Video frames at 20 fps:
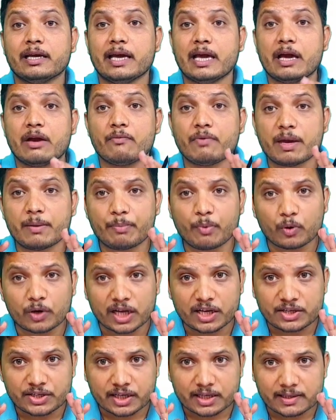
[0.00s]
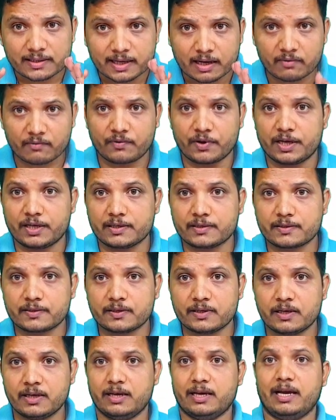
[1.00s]
equipotential
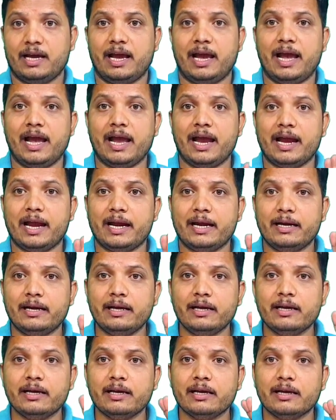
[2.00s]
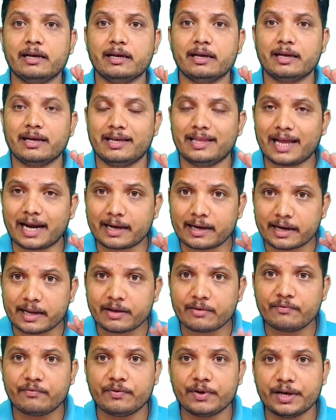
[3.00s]
surface and
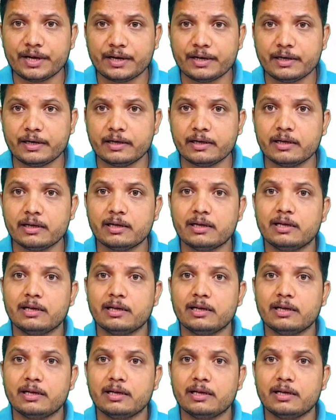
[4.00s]
electric field